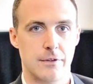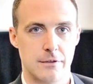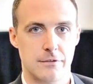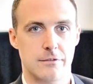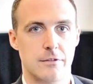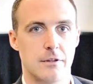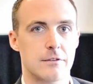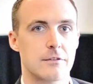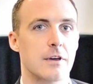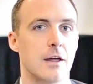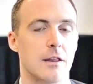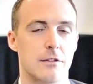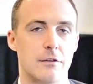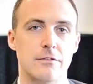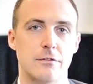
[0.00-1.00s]
That's
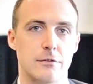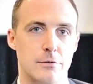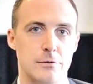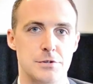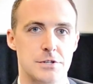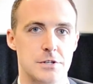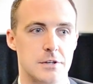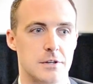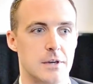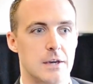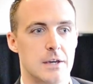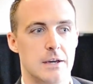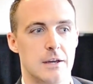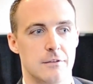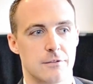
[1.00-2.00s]
kind of the solution.
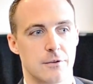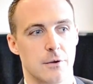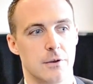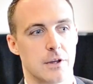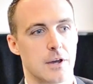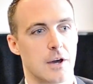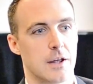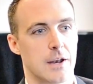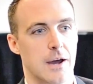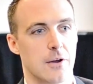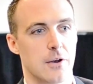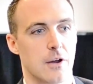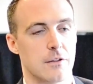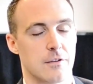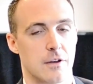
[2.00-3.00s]
It's going to cut
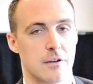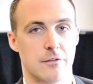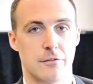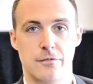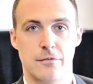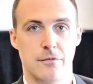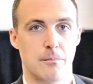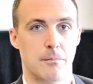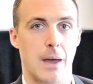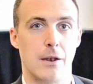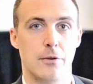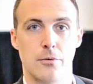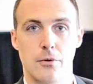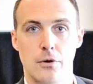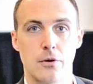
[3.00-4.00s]
out a ton of
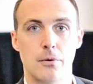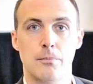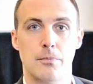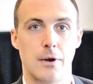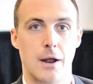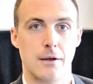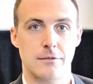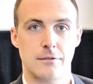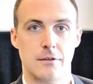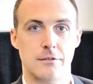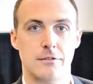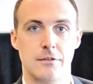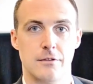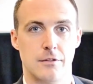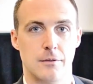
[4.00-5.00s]
manual
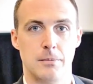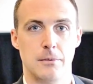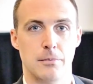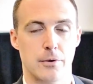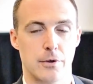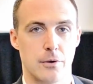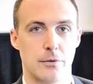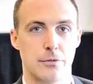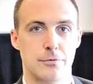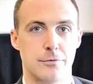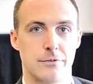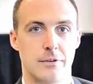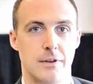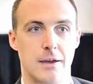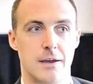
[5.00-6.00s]
process that the people are going
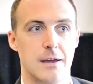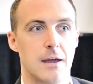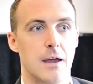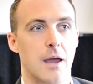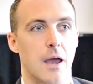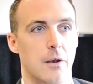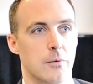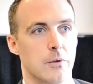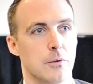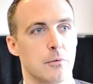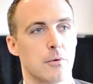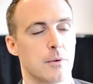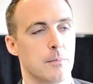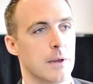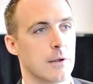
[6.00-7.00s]
through today. And really,
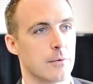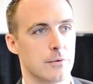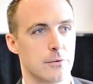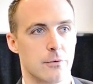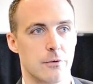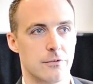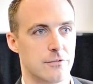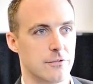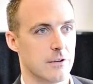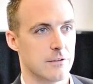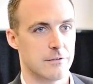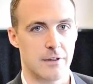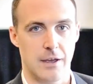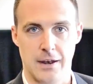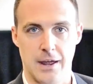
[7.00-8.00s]
we want to make renewals
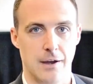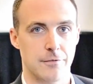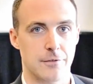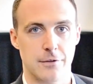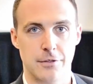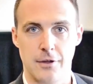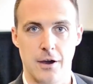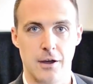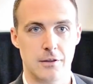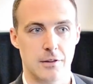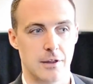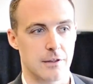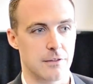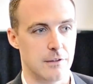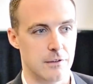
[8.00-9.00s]
just an afterthought.
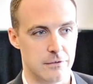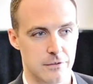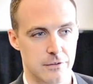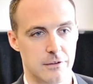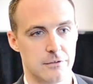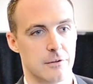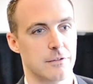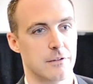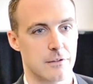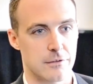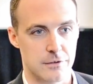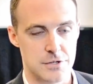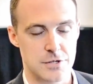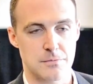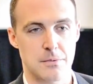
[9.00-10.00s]
Like these are
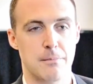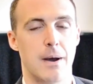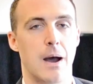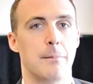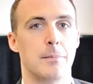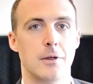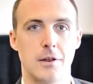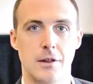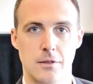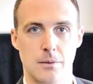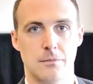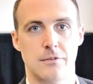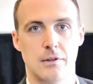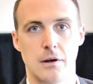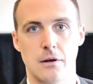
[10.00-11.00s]
things that should be populating
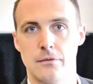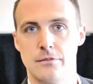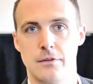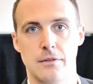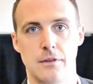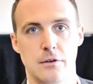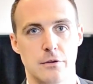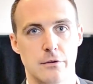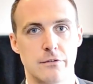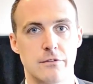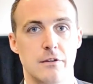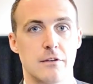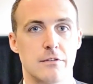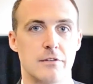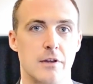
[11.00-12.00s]
themselves, and then your
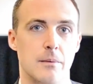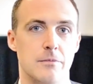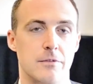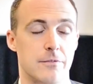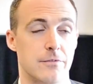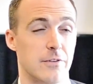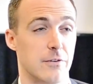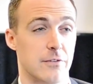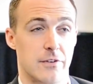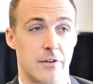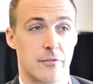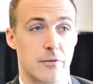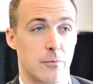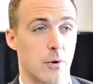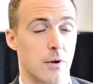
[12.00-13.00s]
CSMs, if there's
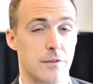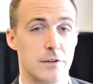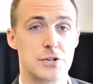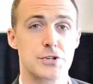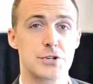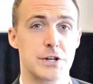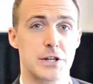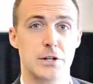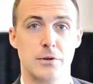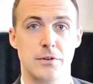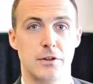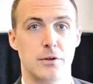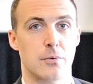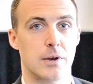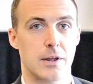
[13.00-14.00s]
ever one that's tricky
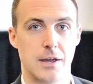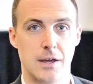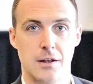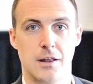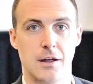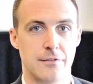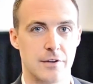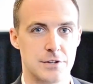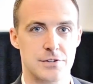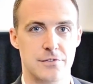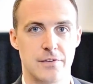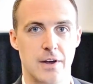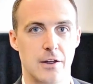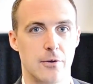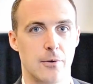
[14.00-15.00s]
or that you want to get a lot of
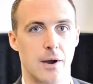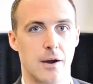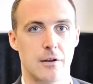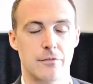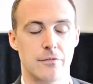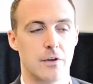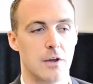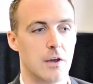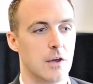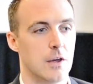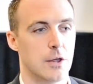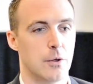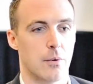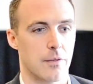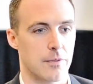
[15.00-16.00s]
extra value out of,
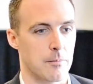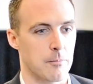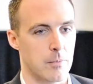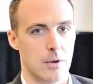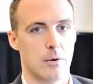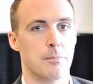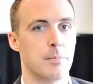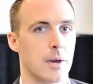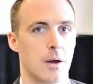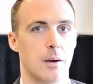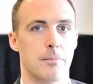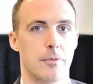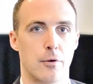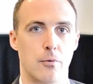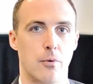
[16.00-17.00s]
you want them to be able to pick
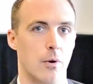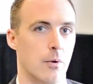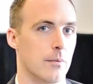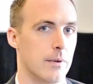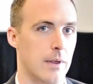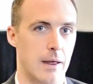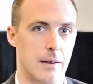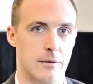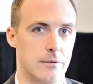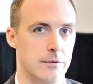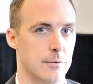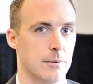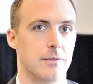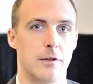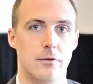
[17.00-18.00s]
up the quote
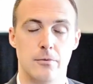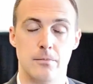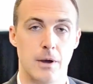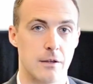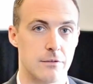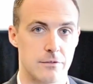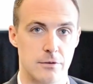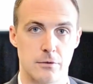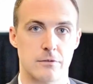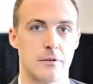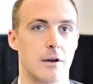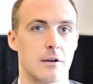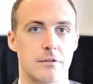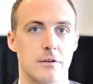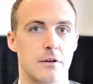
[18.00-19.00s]
and do what they do best,
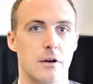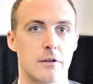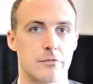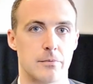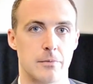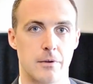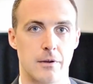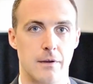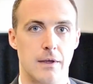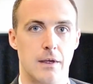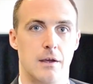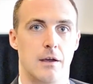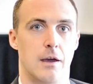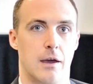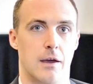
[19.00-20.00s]
talk to the customer
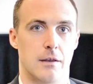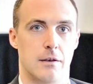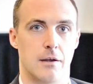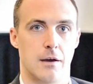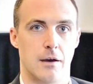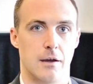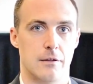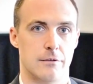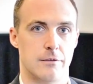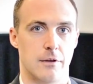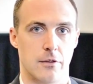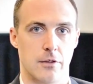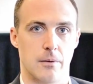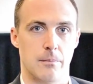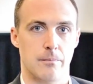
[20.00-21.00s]
and
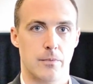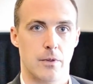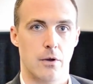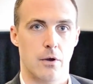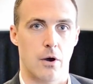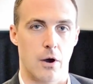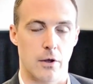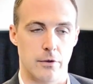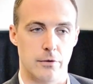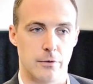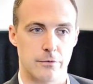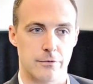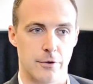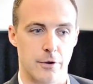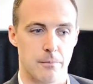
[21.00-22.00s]
sell them on a
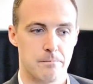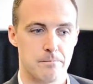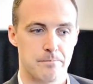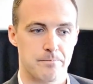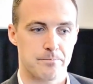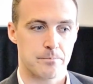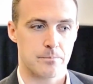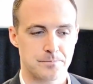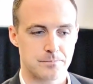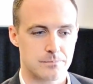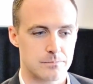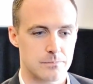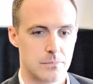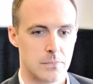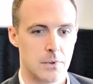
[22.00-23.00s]
new term.
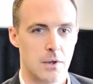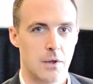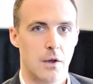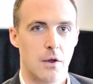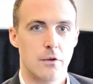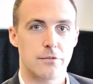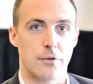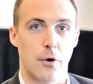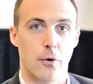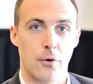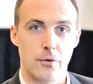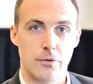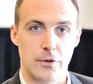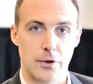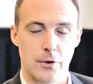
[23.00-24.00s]

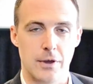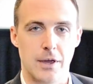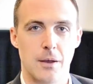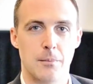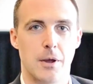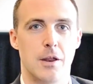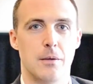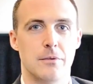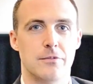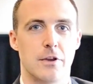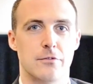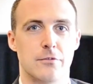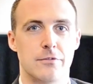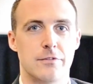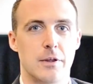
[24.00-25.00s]
So, again, my name is
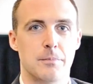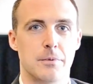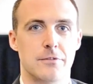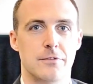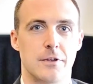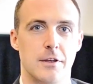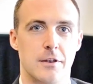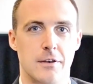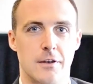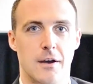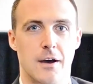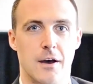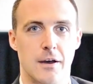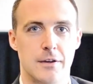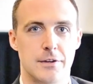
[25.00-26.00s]
Andrew Stapleton
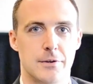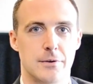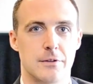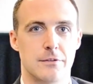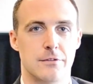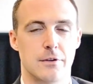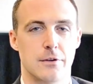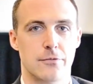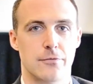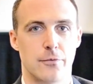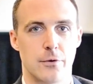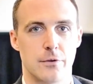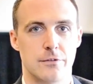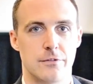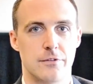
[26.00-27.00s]
here at
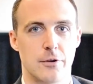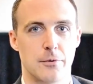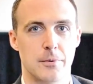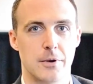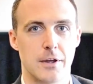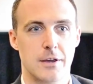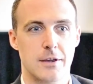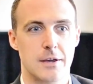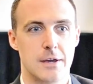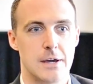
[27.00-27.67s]
Salesforce SteelBrick.